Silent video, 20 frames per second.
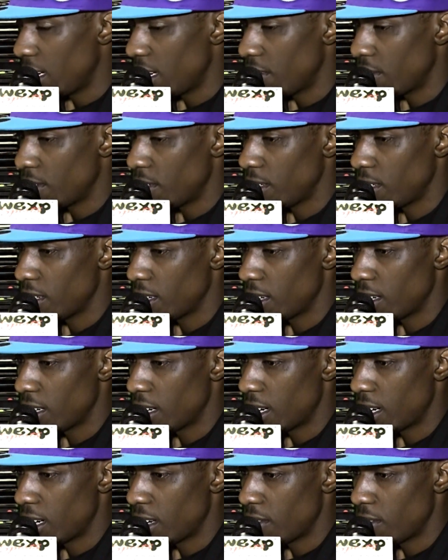never,
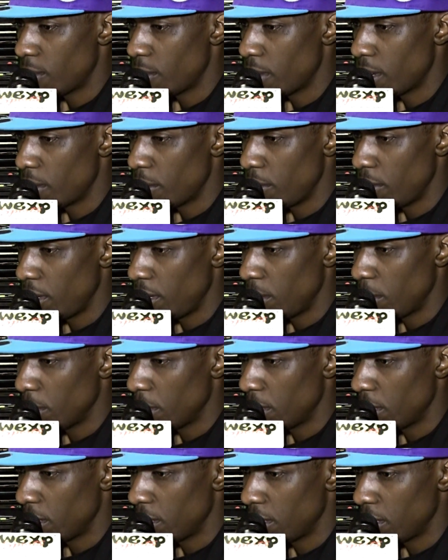I never met me,
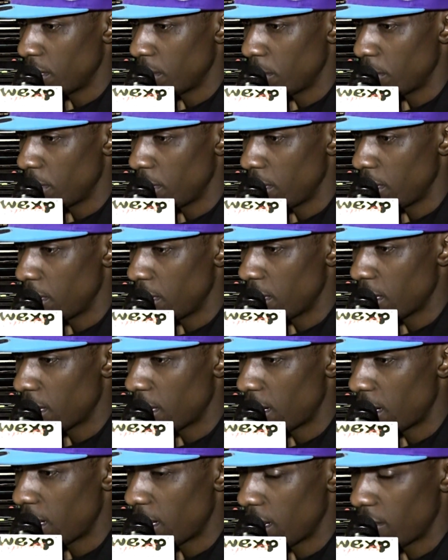but I mean, I
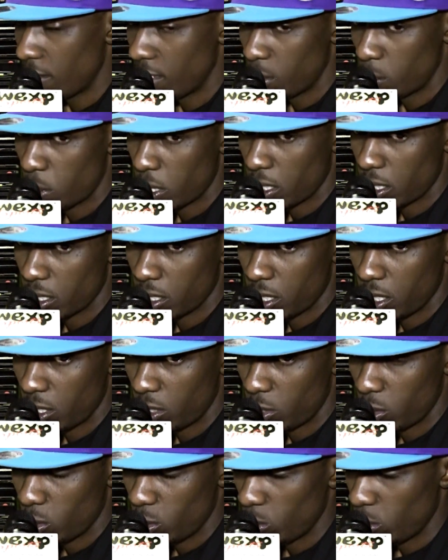like, I respect this
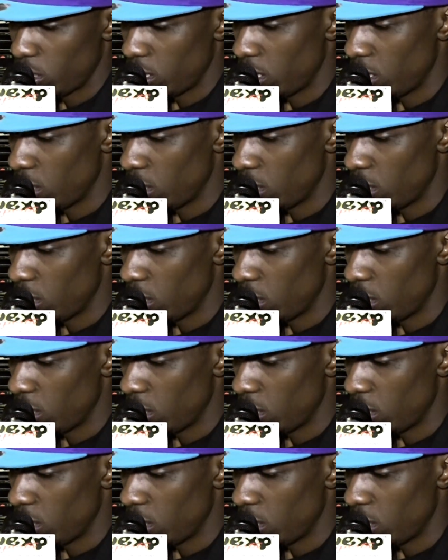hustle and what he